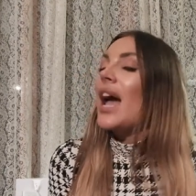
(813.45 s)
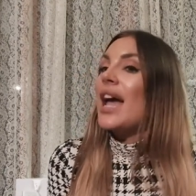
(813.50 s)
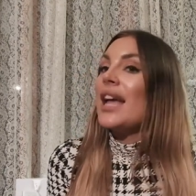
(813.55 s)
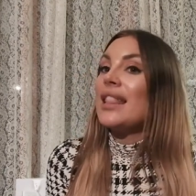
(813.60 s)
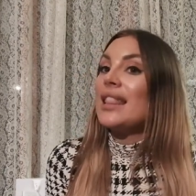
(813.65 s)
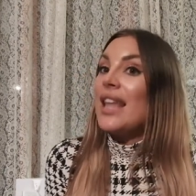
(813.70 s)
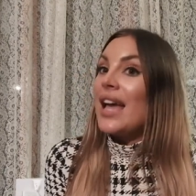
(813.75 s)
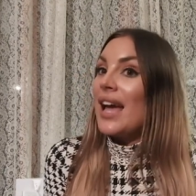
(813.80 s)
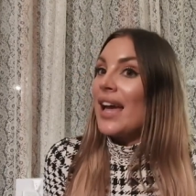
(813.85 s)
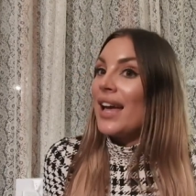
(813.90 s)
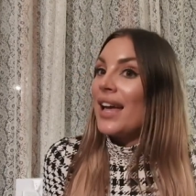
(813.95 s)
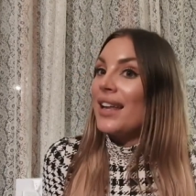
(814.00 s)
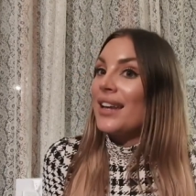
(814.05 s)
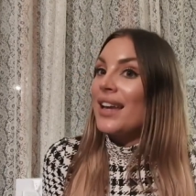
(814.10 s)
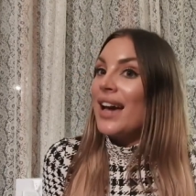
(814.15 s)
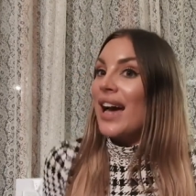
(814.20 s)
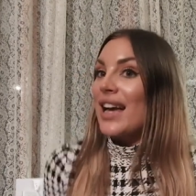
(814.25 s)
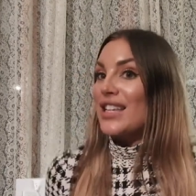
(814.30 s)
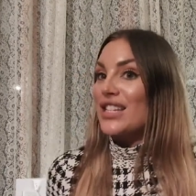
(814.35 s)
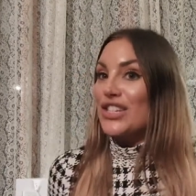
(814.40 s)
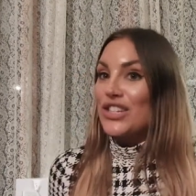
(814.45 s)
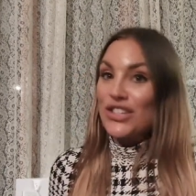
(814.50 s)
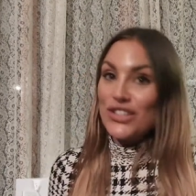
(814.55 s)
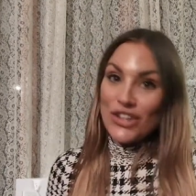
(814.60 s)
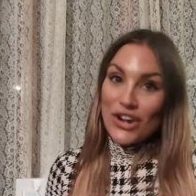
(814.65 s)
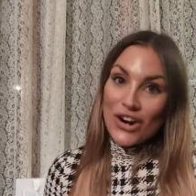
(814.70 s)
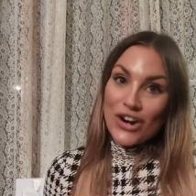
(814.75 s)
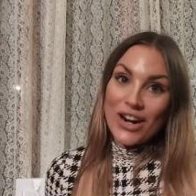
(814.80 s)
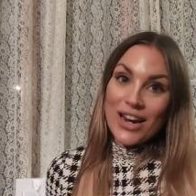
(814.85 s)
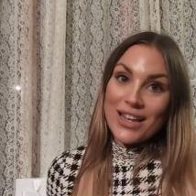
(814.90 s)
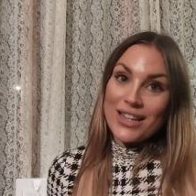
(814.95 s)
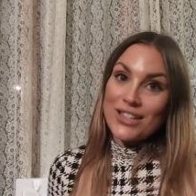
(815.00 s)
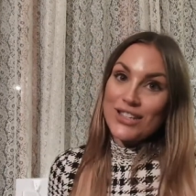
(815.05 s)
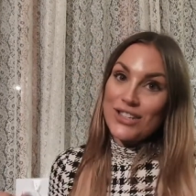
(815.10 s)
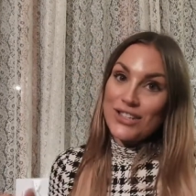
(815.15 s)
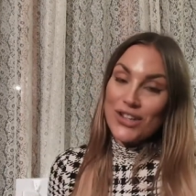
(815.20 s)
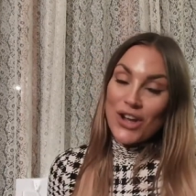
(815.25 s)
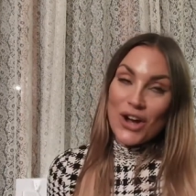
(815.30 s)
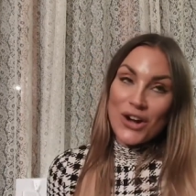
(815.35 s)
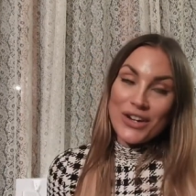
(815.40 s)
And then I started
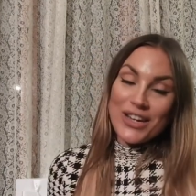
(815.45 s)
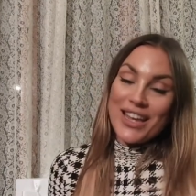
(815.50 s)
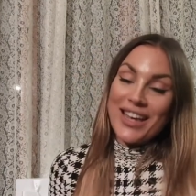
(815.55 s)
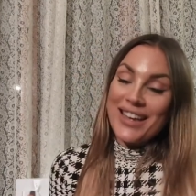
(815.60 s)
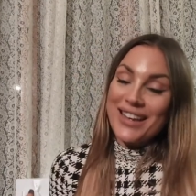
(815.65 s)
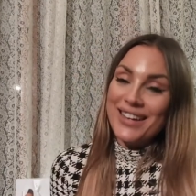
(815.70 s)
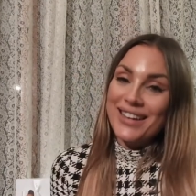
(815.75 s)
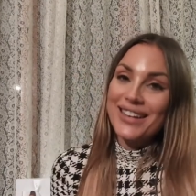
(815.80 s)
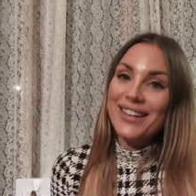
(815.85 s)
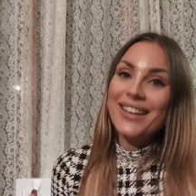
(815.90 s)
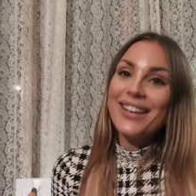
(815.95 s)
stalking